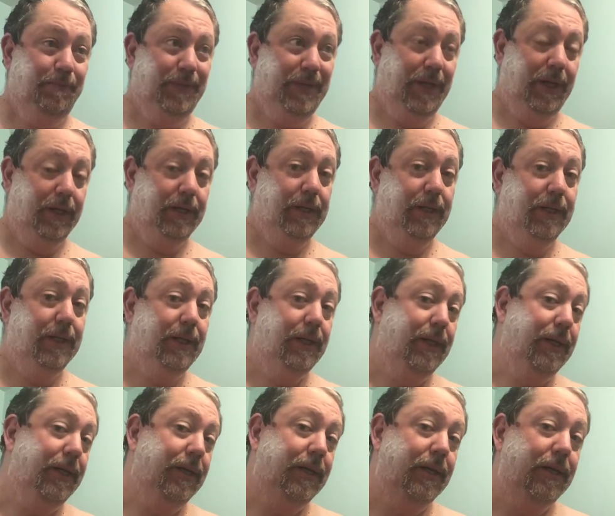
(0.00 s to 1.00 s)

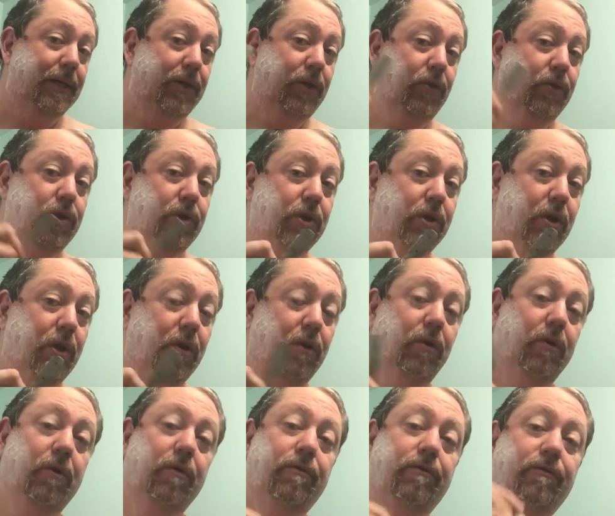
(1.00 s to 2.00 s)
Technically, you should
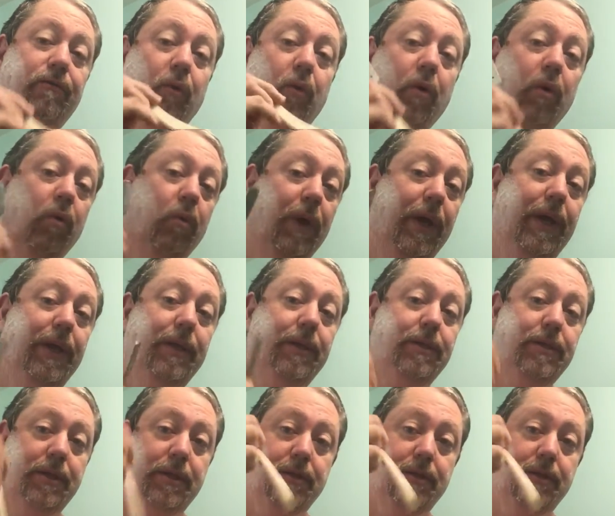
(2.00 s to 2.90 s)
go 4 ways.